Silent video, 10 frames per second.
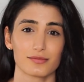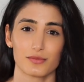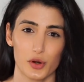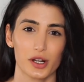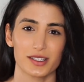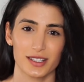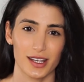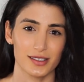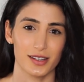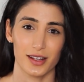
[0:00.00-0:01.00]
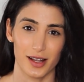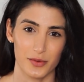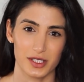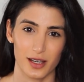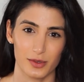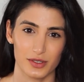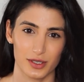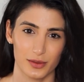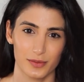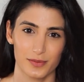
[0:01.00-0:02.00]
more concisely than I was able
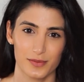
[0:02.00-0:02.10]
to.